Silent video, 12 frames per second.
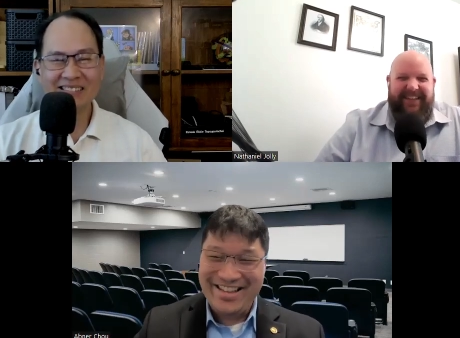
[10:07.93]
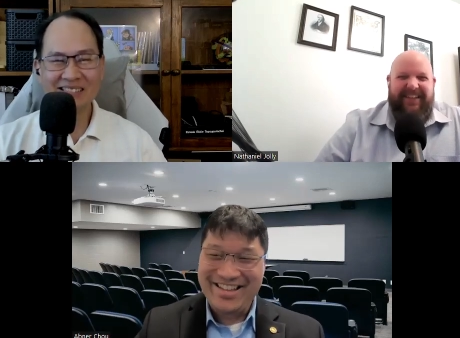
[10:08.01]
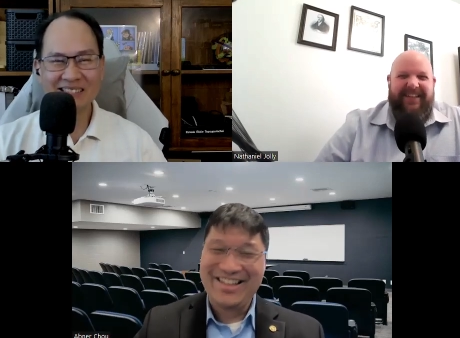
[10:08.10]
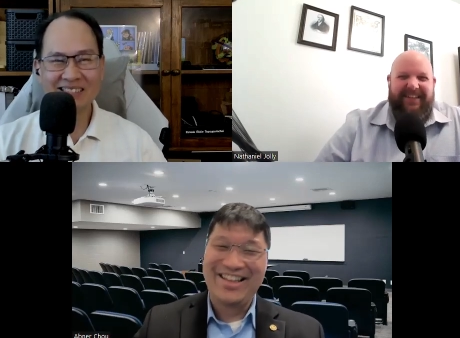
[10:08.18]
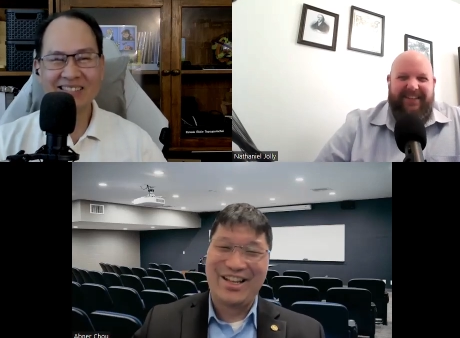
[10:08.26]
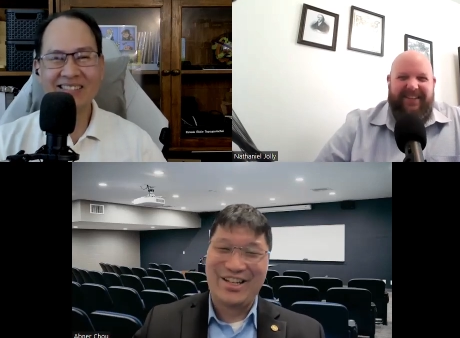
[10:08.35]

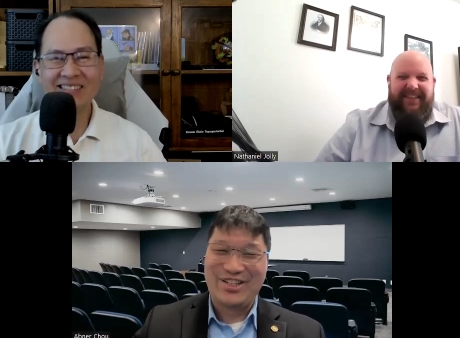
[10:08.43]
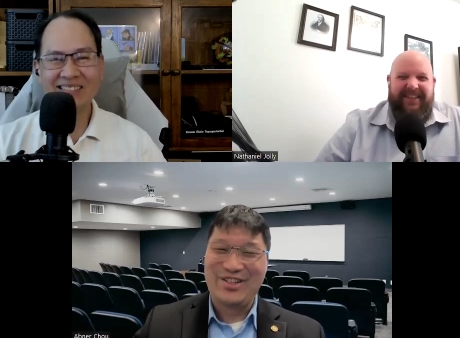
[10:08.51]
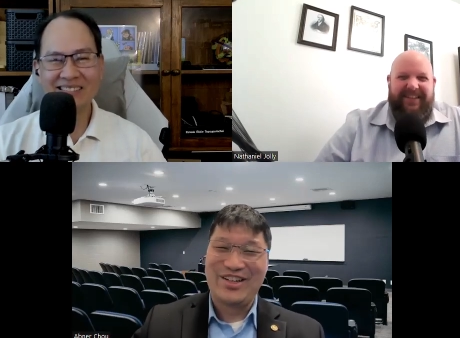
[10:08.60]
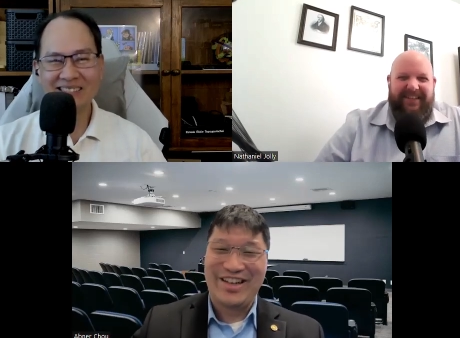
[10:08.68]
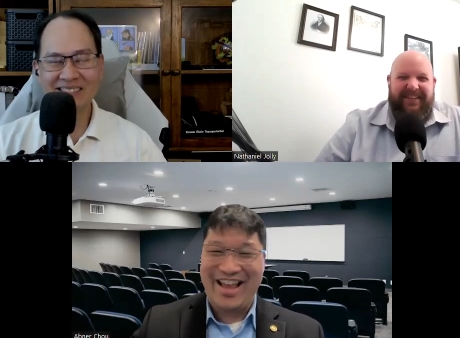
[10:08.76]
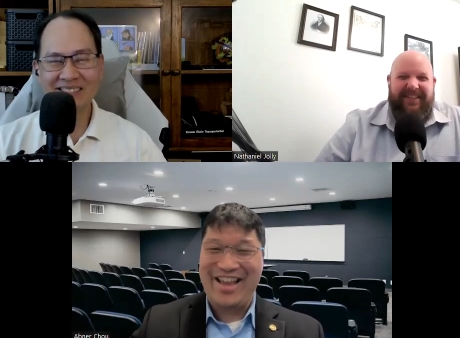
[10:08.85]
Speaker 1: and do
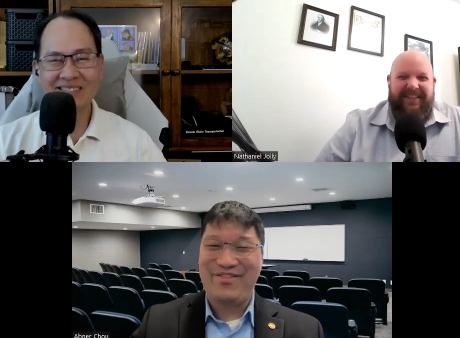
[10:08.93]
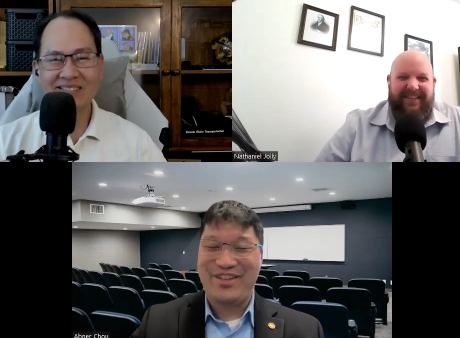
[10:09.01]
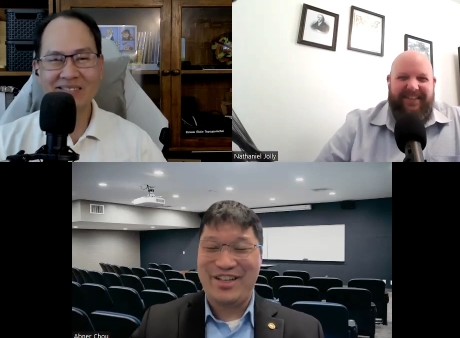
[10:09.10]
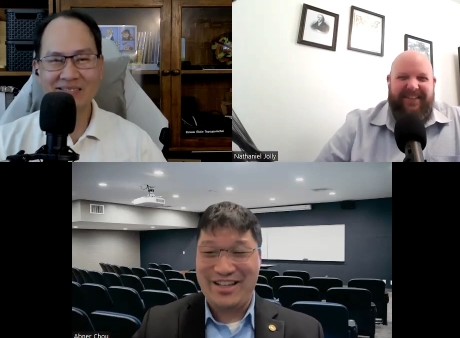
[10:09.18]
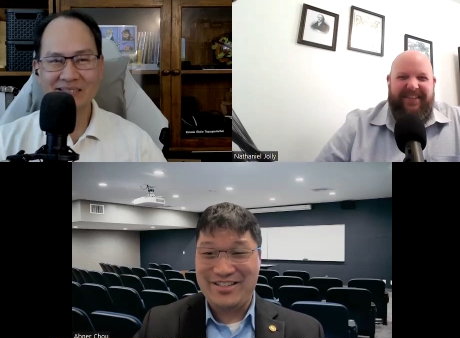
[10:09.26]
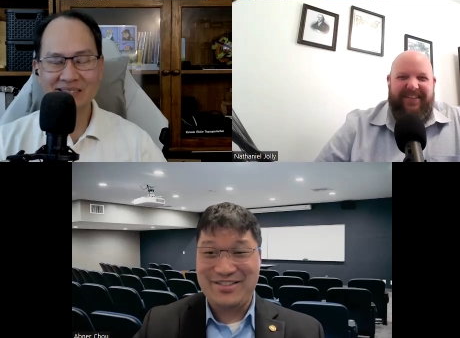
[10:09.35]
today
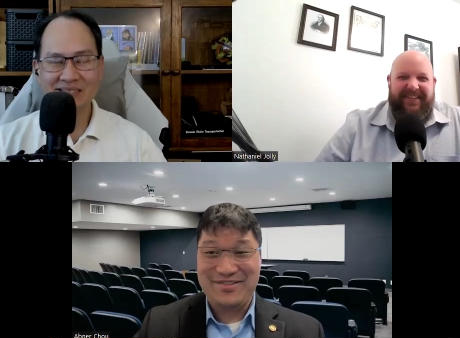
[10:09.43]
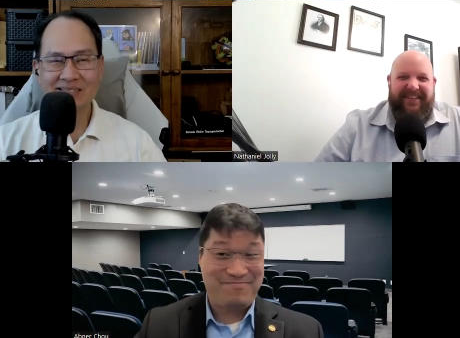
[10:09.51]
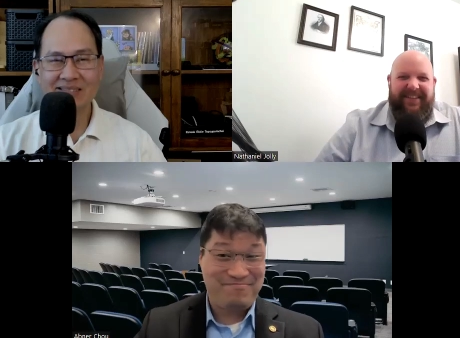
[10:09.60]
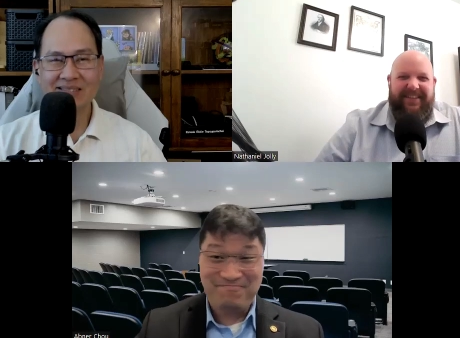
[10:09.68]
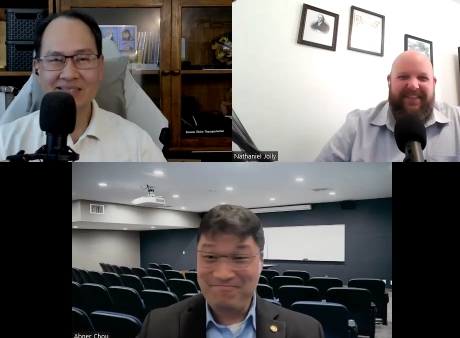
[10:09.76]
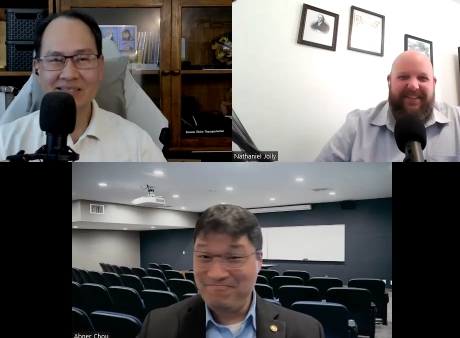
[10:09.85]
because
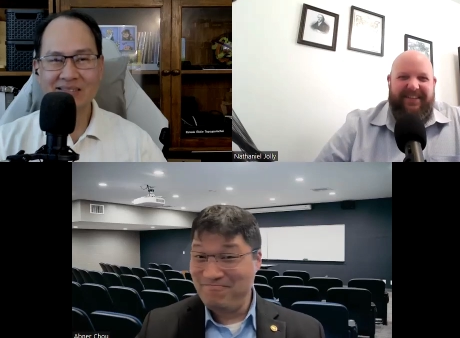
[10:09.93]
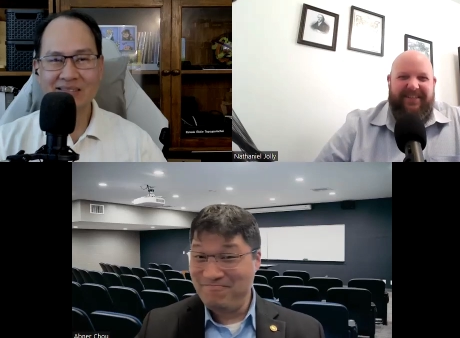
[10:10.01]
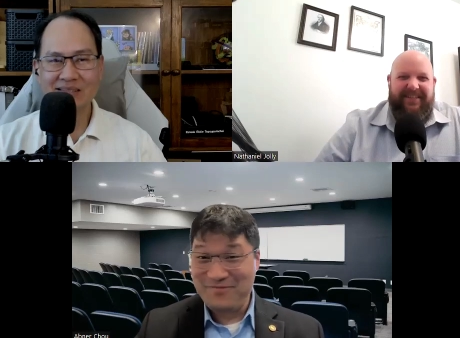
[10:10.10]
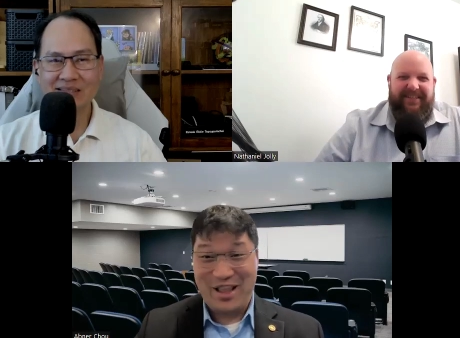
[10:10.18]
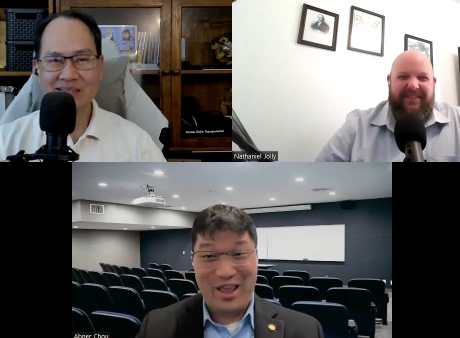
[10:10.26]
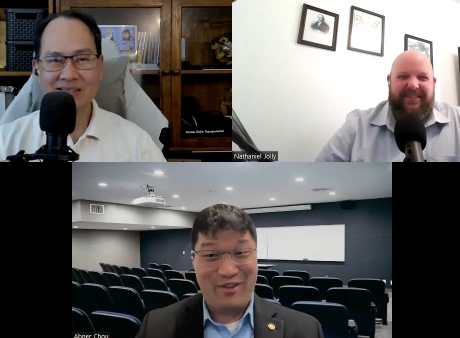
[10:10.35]

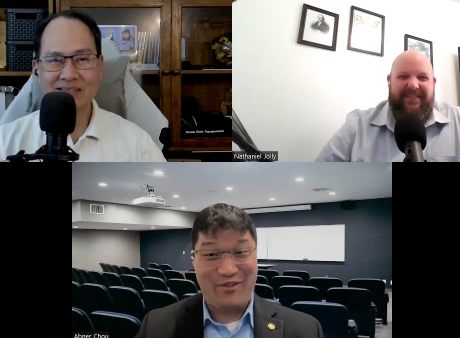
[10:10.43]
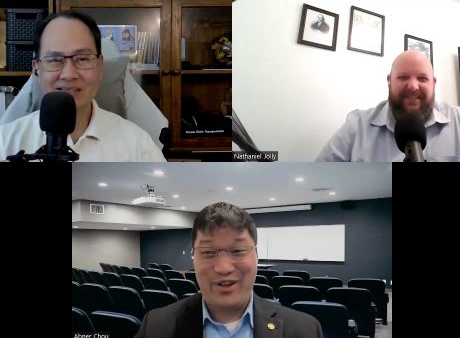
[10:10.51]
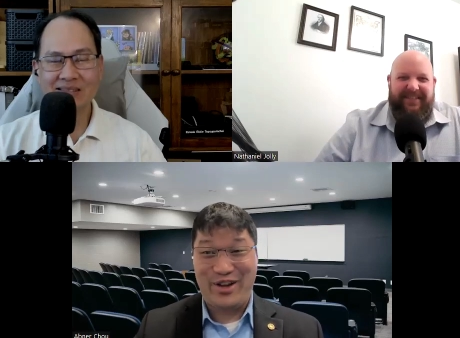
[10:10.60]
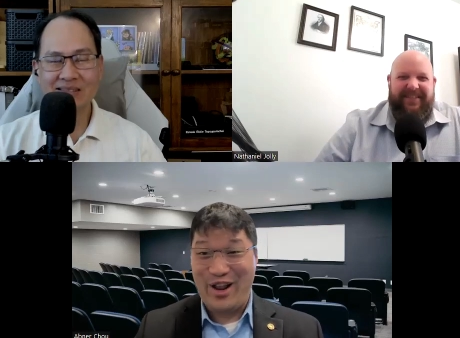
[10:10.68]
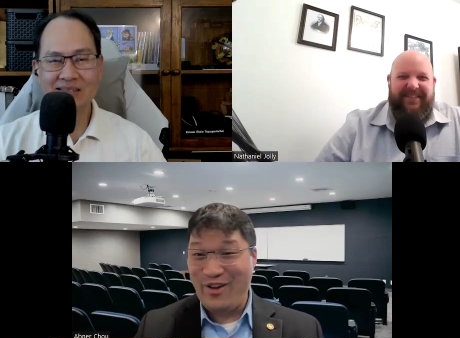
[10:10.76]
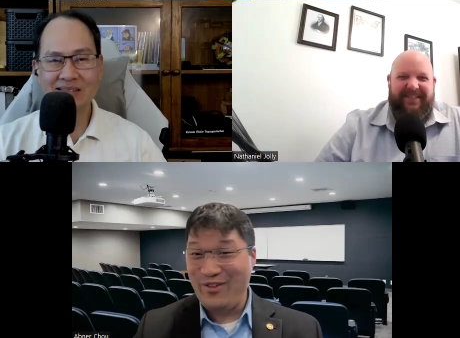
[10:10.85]
if we
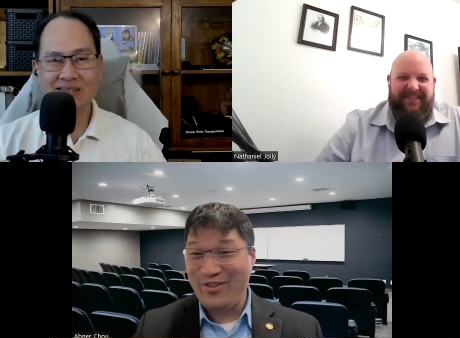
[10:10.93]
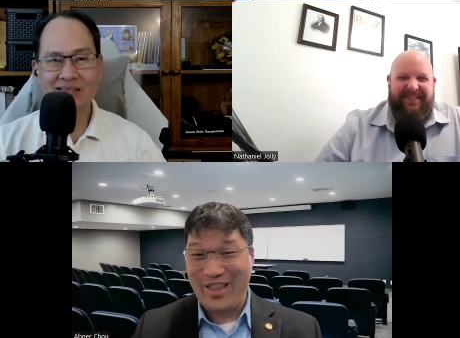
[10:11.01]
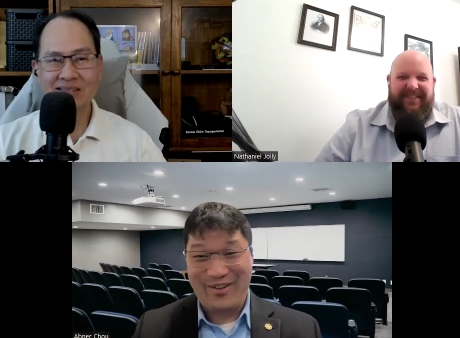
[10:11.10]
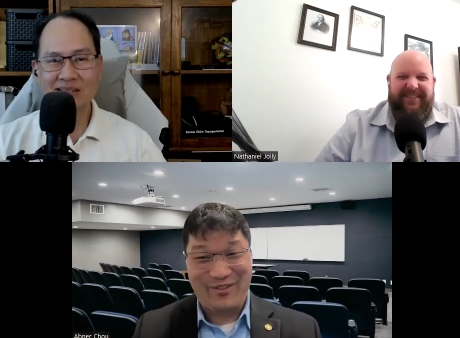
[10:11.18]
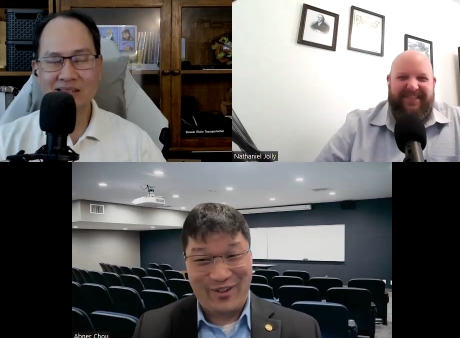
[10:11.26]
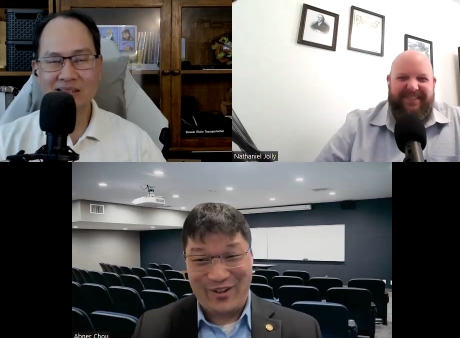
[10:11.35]
don't, then we're not